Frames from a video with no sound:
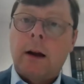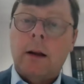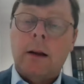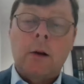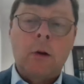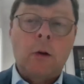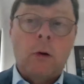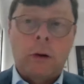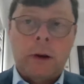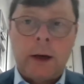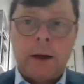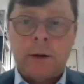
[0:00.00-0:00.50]
the
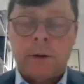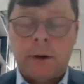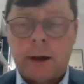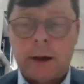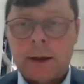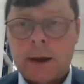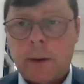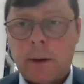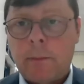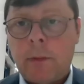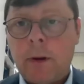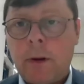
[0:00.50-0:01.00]
Northeast, for
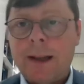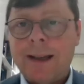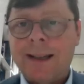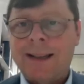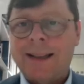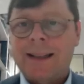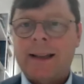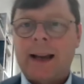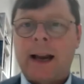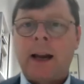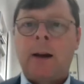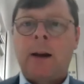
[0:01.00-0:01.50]
example, the
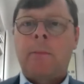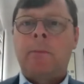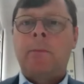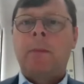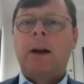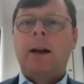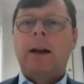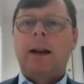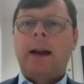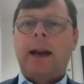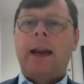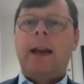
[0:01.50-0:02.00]
same